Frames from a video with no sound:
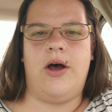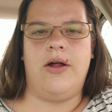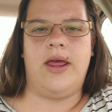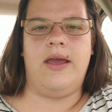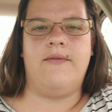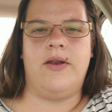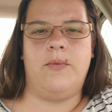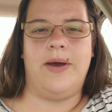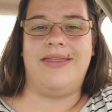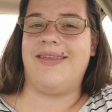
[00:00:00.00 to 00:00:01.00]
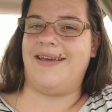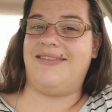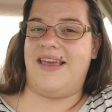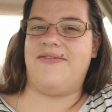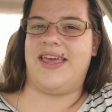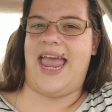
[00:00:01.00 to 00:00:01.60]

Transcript: all even with like Save the